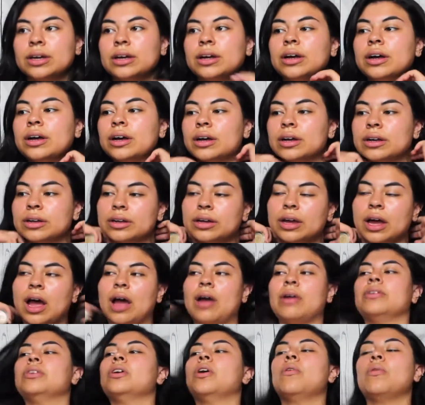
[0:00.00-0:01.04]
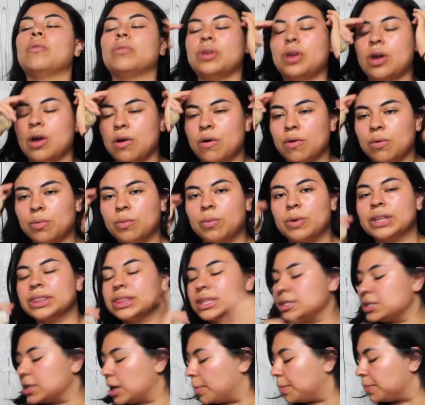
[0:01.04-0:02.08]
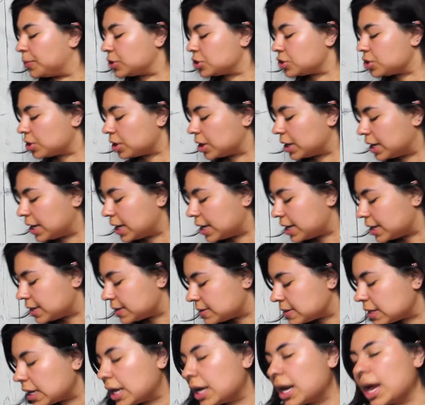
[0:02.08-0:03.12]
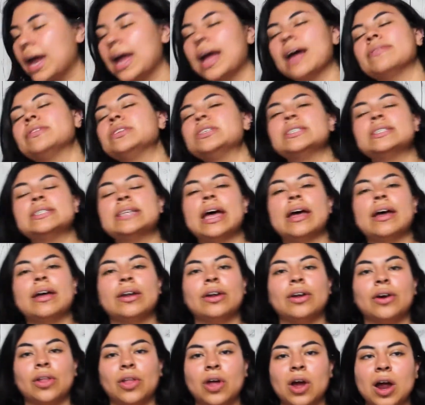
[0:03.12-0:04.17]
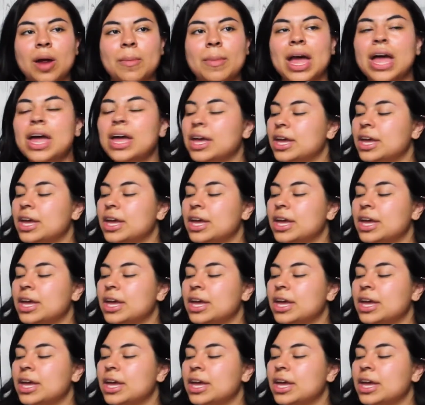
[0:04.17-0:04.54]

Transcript: I don't know what the temperature is, and I have to set an alarm